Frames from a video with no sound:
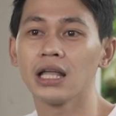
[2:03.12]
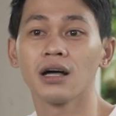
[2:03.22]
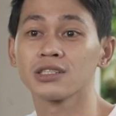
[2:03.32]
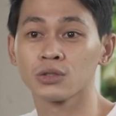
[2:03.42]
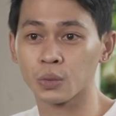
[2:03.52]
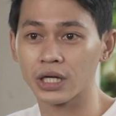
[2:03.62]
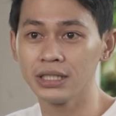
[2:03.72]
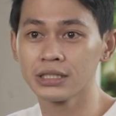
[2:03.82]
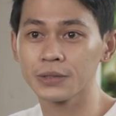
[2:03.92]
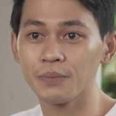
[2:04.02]
I lost
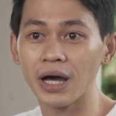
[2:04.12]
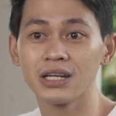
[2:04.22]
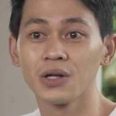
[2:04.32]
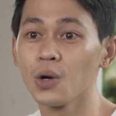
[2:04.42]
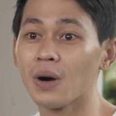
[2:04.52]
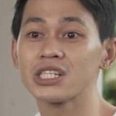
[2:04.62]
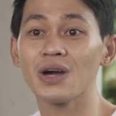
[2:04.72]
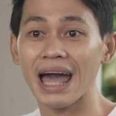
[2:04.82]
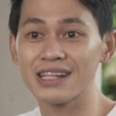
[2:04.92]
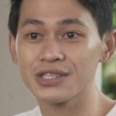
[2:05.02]
words. I don't know what to
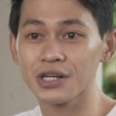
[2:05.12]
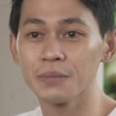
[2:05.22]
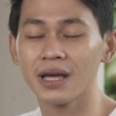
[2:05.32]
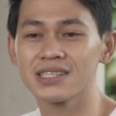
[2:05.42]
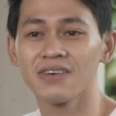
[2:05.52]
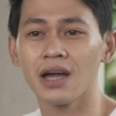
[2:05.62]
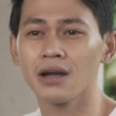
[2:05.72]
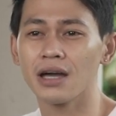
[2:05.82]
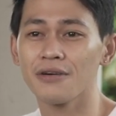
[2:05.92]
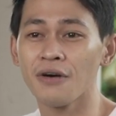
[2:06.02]
answer because
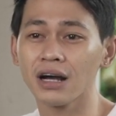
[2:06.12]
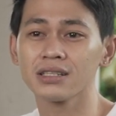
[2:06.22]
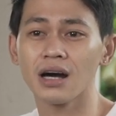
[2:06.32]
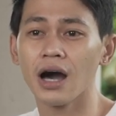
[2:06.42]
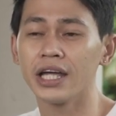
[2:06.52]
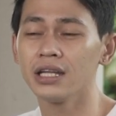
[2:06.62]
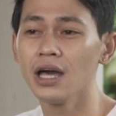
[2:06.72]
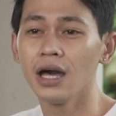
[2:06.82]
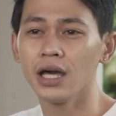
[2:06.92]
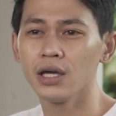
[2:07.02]
they focus on
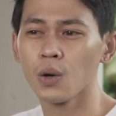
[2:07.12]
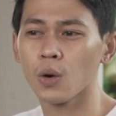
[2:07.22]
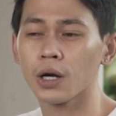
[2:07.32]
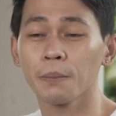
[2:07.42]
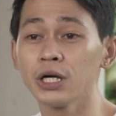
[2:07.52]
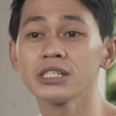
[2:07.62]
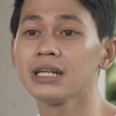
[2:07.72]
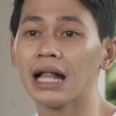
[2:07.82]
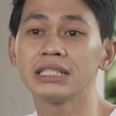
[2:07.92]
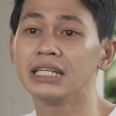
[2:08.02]
your
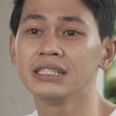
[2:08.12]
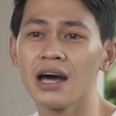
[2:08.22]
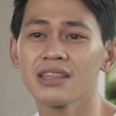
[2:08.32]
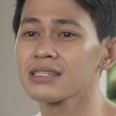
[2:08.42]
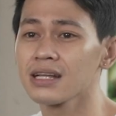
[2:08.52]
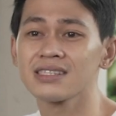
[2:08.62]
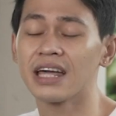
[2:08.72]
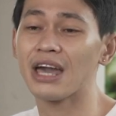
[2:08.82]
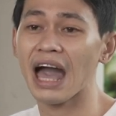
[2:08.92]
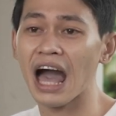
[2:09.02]
personality, not the skills that
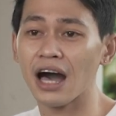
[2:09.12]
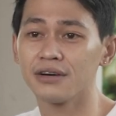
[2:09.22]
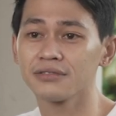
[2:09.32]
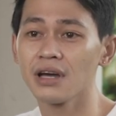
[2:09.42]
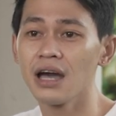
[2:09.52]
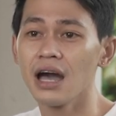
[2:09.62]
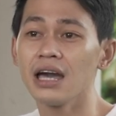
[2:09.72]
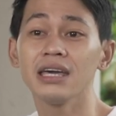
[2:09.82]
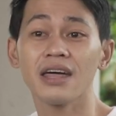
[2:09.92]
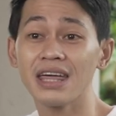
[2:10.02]
you have.
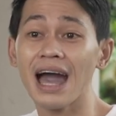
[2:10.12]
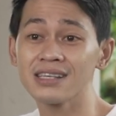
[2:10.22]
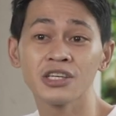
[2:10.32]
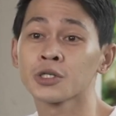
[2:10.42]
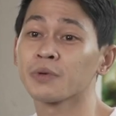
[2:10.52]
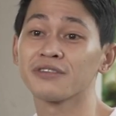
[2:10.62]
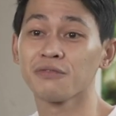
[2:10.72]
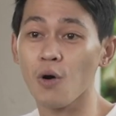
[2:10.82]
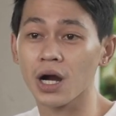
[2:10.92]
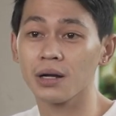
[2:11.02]
They ask you to
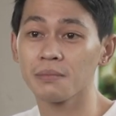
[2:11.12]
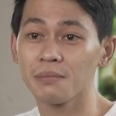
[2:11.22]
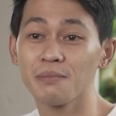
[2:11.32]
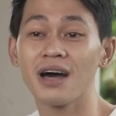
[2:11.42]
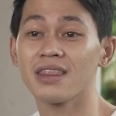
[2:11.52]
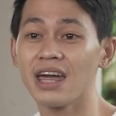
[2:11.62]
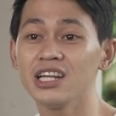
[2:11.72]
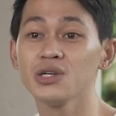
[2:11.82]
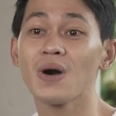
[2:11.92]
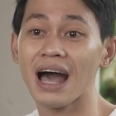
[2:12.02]
perform, but they
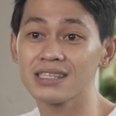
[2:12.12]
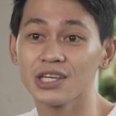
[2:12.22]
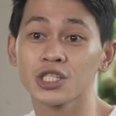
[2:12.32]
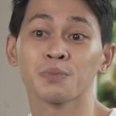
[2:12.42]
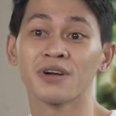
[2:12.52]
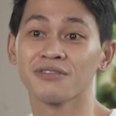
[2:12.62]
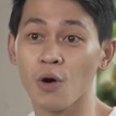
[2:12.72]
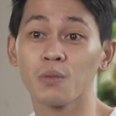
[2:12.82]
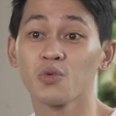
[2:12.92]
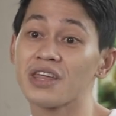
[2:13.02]
do ask you to
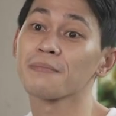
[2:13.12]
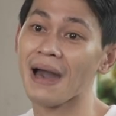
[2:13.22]
perform with